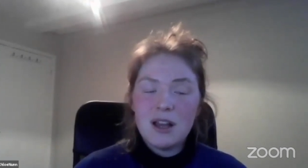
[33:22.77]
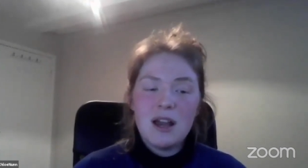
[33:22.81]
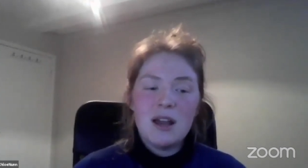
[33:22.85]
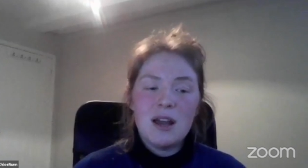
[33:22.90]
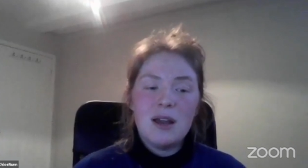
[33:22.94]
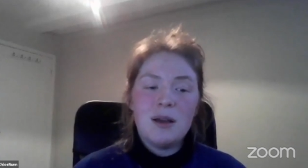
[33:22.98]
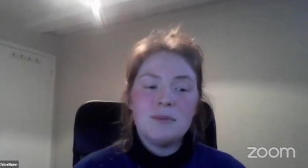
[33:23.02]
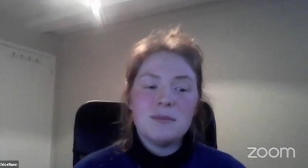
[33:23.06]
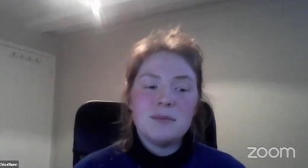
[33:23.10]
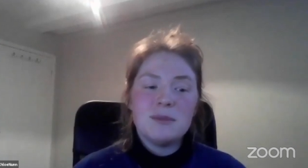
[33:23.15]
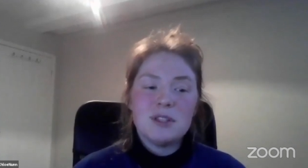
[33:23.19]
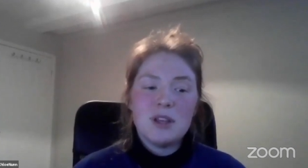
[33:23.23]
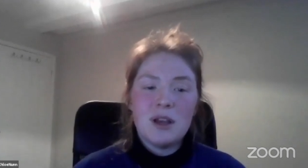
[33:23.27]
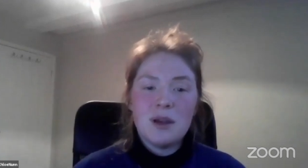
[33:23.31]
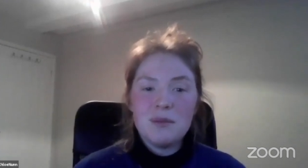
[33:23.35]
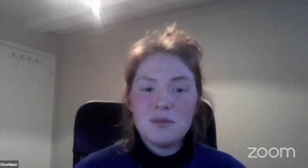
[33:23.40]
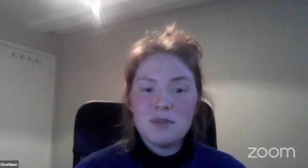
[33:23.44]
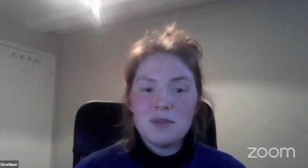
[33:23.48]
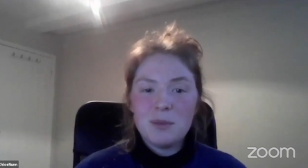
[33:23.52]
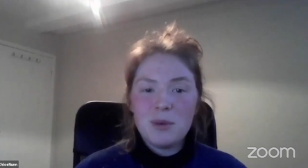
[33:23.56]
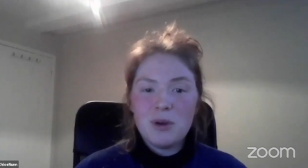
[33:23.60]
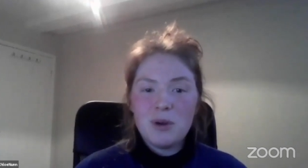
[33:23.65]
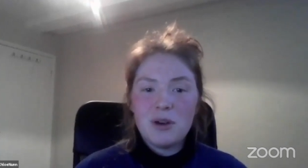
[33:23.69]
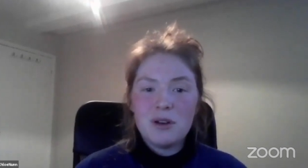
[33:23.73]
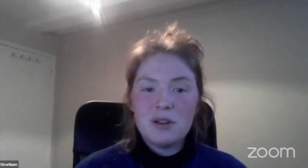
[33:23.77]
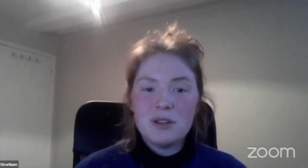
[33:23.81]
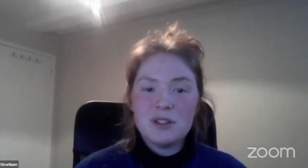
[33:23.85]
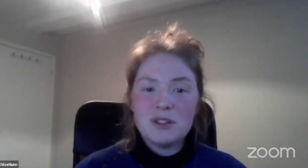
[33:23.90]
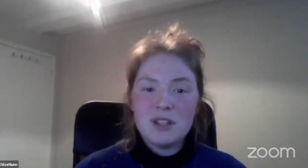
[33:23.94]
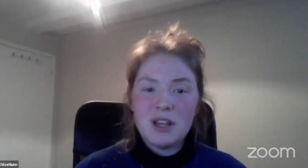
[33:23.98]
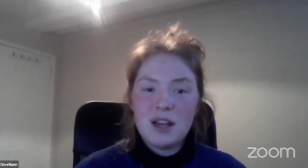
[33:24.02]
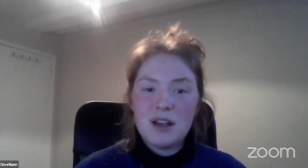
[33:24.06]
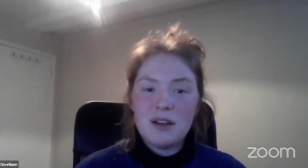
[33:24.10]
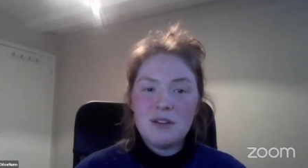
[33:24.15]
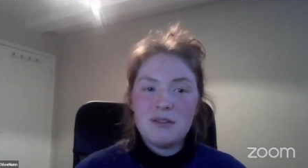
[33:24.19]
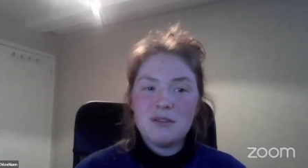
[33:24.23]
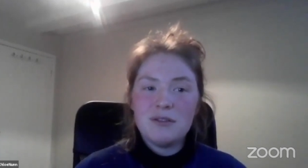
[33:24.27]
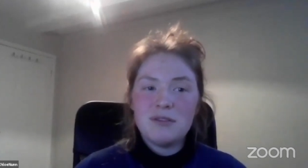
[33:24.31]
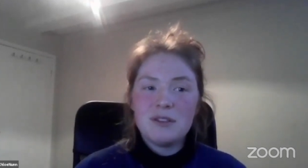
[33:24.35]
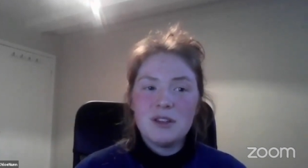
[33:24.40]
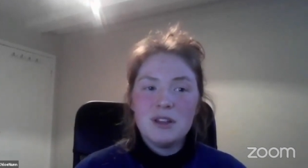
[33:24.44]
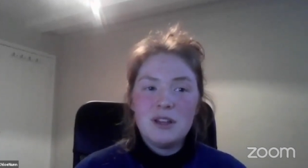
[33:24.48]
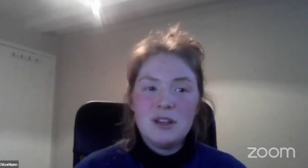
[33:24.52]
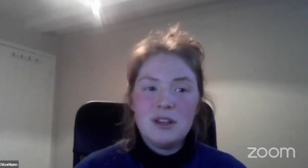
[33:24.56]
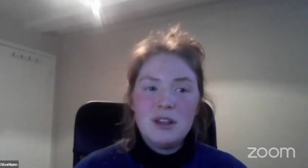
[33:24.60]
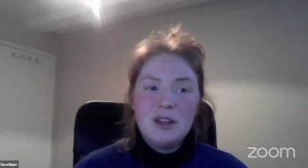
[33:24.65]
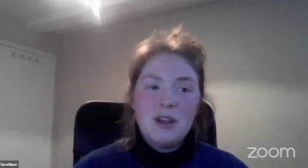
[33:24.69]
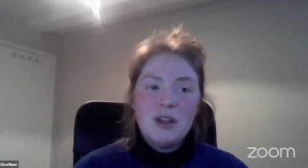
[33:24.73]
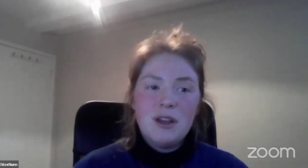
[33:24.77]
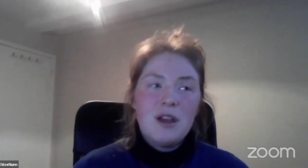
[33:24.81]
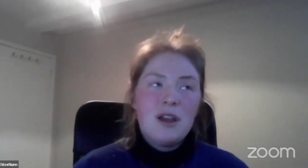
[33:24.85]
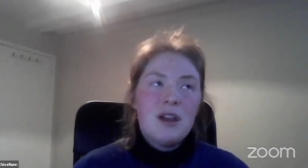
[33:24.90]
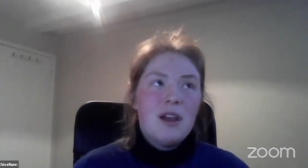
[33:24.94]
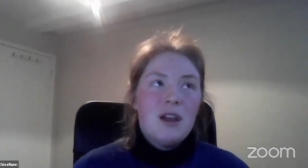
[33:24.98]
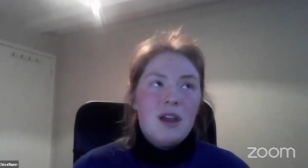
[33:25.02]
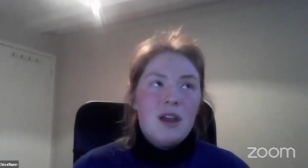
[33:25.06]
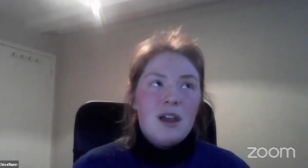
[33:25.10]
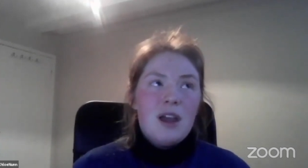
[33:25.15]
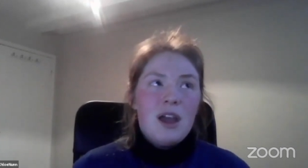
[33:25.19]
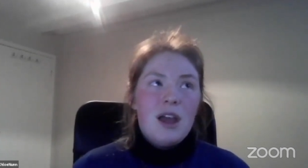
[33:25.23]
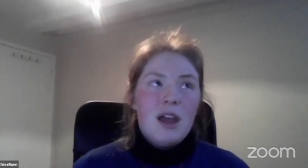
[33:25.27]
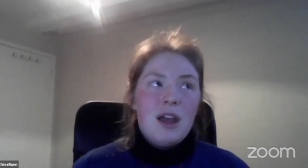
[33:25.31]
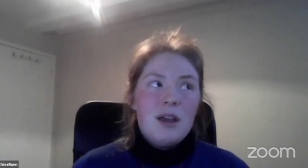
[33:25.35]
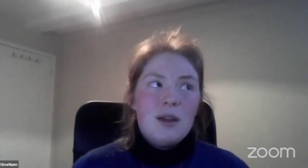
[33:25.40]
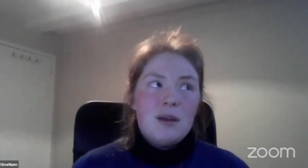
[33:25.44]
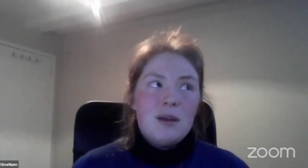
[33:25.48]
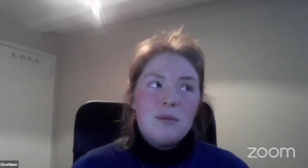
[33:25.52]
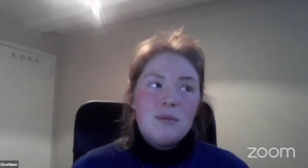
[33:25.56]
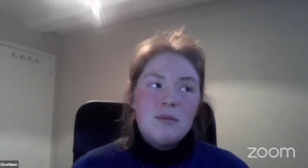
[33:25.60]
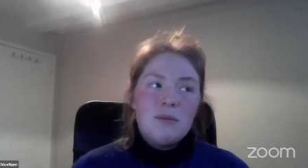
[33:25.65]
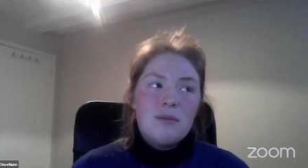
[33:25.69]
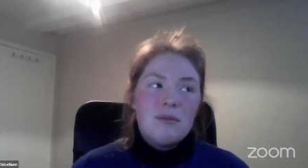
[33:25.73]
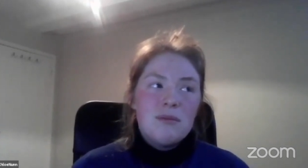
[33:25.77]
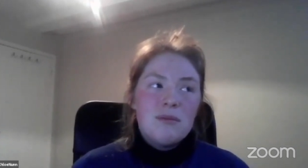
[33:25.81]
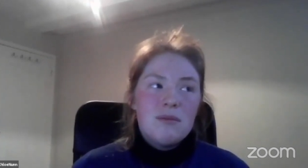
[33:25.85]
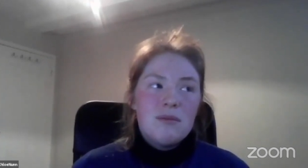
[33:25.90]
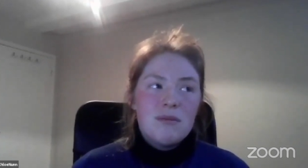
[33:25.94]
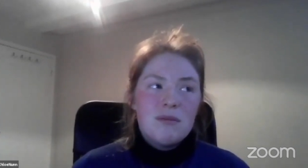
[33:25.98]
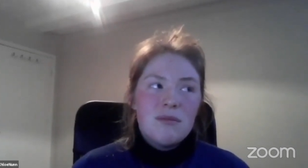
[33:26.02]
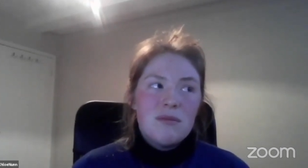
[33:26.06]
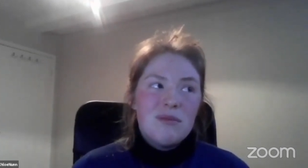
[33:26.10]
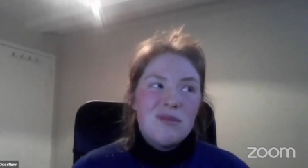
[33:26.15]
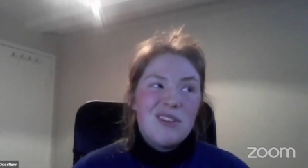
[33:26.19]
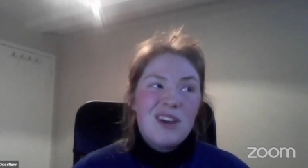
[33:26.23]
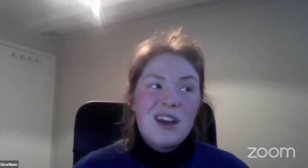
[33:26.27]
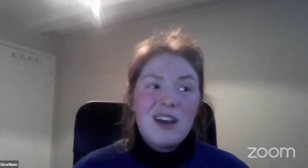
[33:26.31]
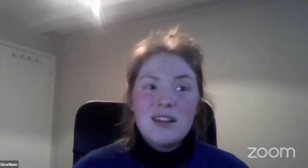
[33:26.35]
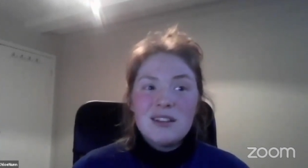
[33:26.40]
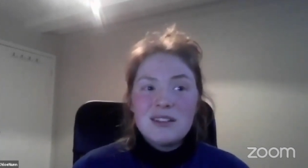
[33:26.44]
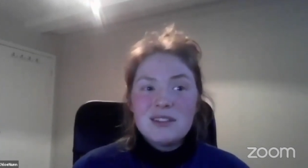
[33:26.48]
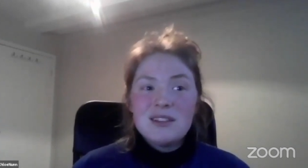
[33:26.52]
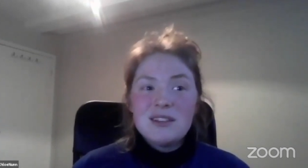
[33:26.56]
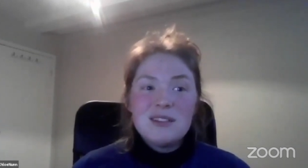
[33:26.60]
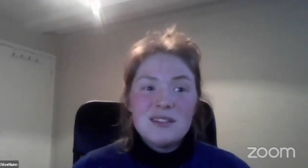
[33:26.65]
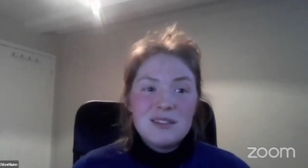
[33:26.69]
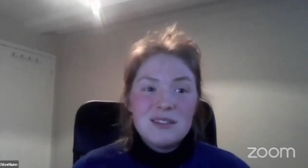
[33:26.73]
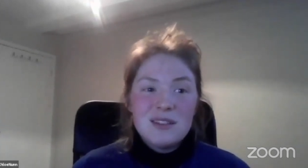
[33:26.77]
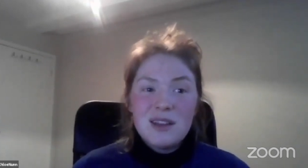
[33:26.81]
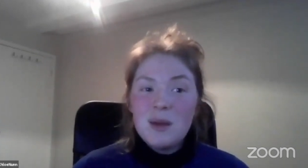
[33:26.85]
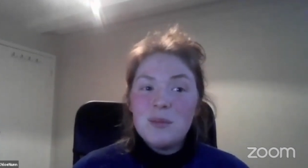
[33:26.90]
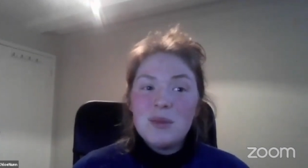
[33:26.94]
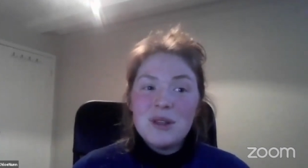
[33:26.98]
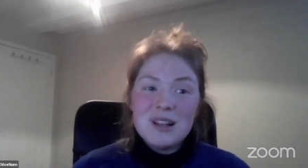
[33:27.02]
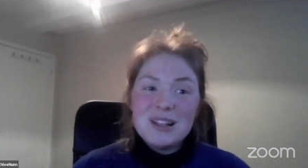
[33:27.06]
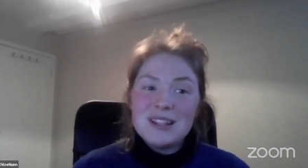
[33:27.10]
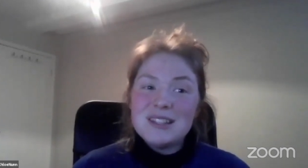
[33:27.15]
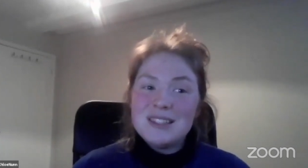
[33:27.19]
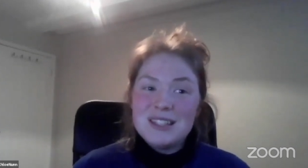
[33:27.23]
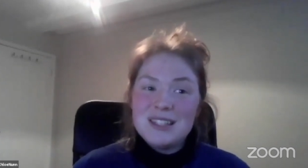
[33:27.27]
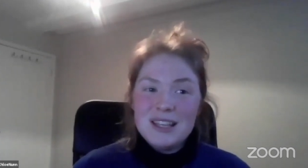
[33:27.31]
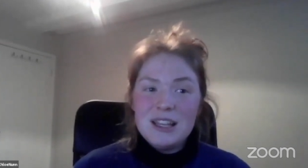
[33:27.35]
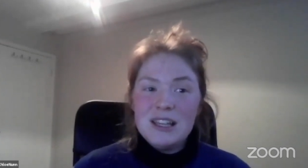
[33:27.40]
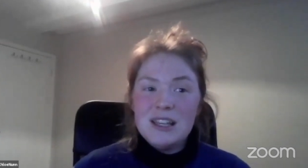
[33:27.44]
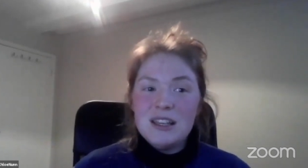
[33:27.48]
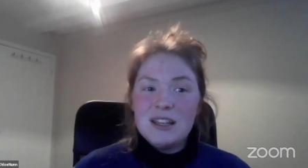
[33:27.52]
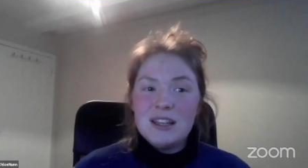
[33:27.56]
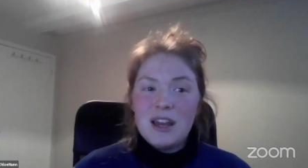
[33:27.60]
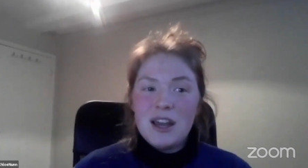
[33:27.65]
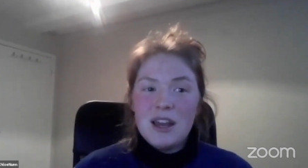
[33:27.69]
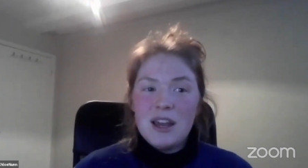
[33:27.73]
So amphipods have that ability.